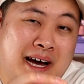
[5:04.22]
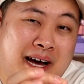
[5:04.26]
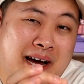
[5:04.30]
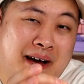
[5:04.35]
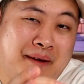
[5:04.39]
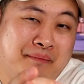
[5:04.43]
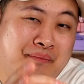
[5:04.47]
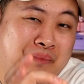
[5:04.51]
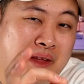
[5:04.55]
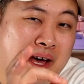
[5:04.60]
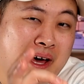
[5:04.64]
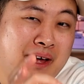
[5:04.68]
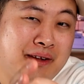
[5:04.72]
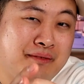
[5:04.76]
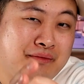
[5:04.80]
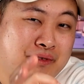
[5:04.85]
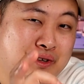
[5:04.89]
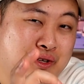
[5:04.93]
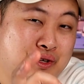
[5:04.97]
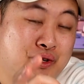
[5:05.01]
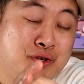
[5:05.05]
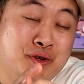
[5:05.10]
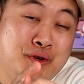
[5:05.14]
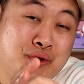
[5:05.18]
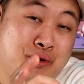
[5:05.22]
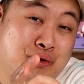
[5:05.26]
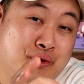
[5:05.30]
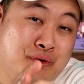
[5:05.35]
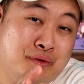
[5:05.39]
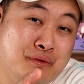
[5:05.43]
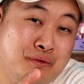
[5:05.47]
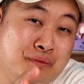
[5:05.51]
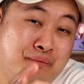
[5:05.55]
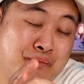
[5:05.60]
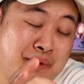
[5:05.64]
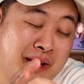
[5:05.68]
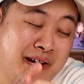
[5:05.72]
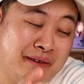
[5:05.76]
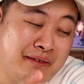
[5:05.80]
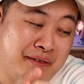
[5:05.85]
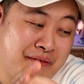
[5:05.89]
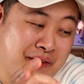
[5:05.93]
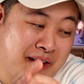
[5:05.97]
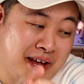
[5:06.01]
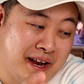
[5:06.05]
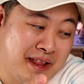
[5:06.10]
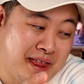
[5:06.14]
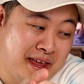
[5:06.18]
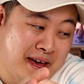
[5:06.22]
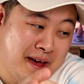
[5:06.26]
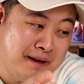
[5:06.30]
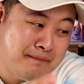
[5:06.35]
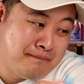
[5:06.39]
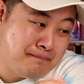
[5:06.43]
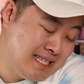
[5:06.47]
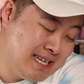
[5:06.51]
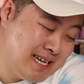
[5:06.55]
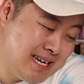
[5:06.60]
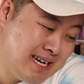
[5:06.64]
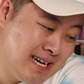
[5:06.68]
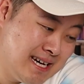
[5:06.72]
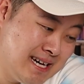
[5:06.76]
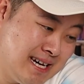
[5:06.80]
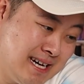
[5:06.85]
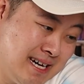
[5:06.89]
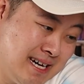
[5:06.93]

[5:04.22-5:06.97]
I'm not too big of a fan of that. Yeah.